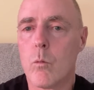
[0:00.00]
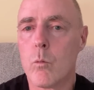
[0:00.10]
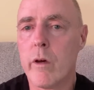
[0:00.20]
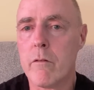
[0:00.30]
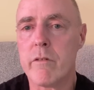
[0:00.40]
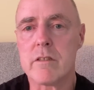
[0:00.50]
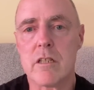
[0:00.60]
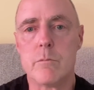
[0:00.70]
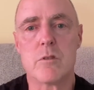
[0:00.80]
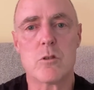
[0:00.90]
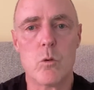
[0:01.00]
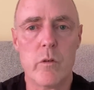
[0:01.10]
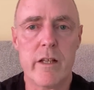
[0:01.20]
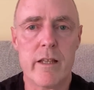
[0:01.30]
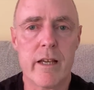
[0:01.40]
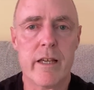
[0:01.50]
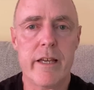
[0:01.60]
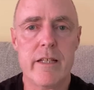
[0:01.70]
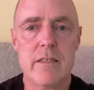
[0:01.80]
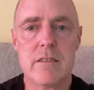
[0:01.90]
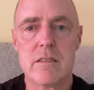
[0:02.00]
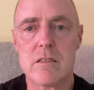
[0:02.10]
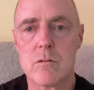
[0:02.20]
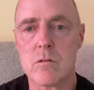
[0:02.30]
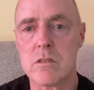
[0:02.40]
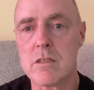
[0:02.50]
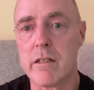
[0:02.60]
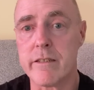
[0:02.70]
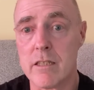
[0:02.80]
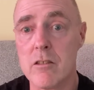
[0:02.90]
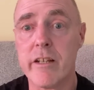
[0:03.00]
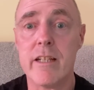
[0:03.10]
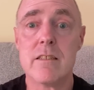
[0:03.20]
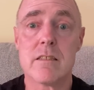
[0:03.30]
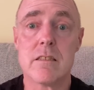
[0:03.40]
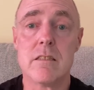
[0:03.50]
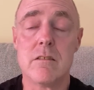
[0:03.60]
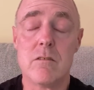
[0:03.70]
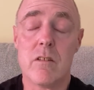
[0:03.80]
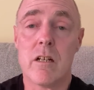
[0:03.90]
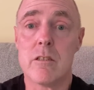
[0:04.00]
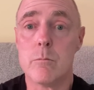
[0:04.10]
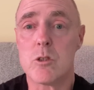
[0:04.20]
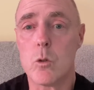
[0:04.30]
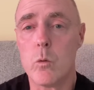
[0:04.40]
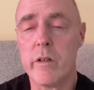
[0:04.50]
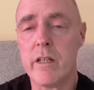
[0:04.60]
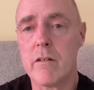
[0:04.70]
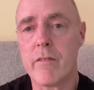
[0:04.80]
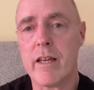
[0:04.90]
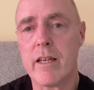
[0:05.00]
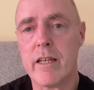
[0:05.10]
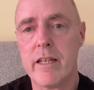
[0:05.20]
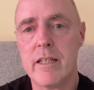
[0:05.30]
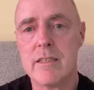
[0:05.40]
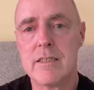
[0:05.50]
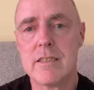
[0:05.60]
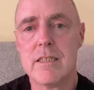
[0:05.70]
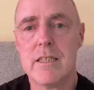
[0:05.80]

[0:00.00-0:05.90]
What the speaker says: whether it's homeschooling their kids or starting to look into the homeschooling of their kids.